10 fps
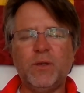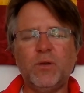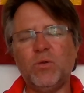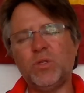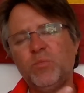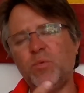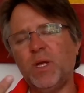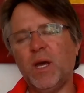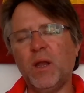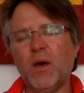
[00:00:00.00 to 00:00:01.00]
Or to put
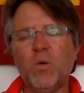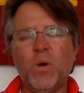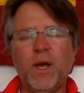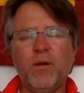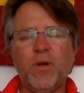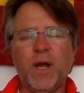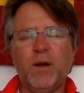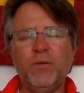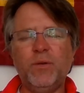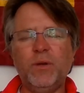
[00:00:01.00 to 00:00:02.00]
it another way
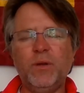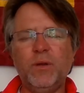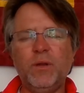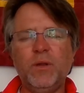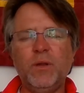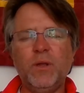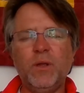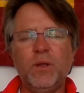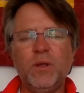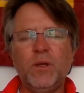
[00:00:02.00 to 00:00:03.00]
around,
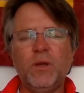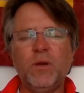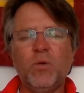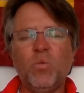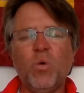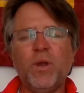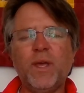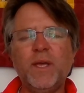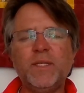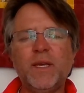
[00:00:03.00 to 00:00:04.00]
what
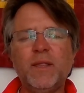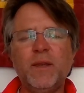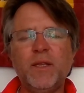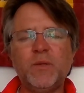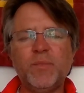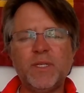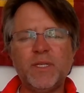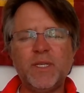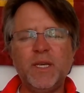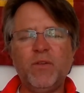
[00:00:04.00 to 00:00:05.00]
is it that is
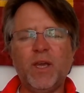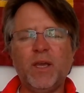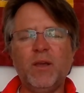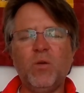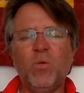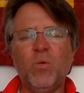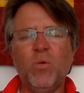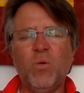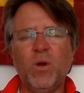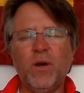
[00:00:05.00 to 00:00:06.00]
perceiving
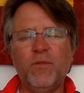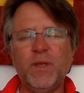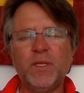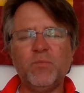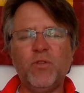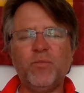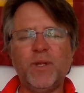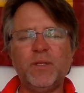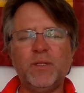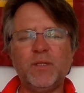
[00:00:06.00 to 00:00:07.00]
all of these
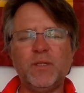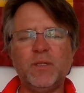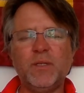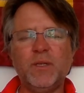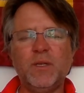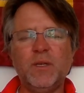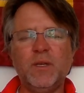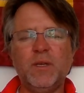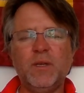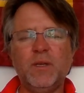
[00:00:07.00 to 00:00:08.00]
movements?
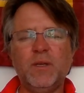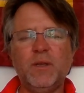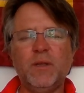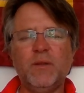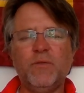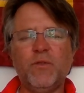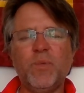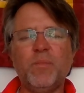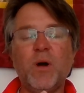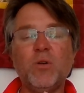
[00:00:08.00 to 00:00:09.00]
From
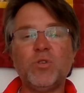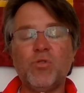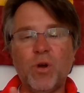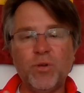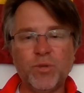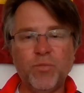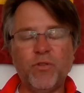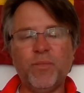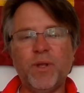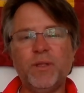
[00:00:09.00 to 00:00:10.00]
the most gross
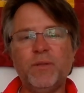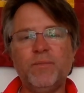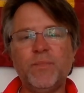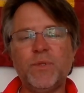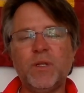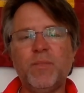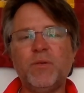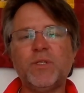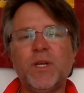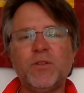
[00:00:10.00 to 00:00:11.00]
movement to the
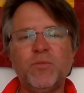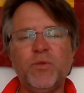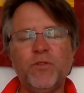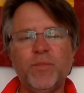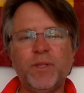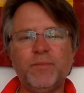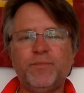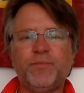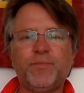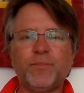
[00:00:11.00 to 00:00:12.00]
most subtle movement.
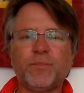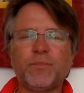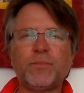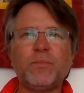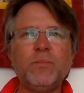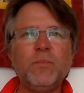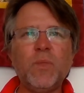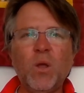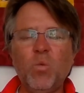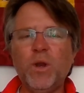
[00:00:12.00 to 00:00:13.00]

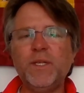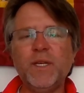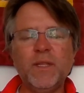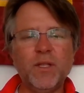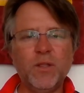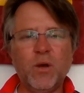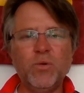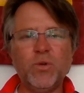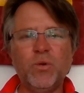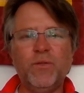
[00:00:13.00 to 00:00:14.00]
What is it that
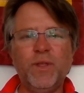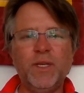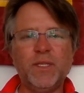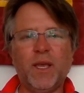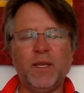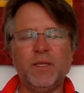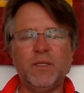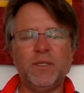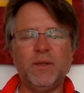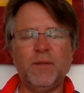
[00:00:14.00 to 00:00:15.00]
knows all of these things?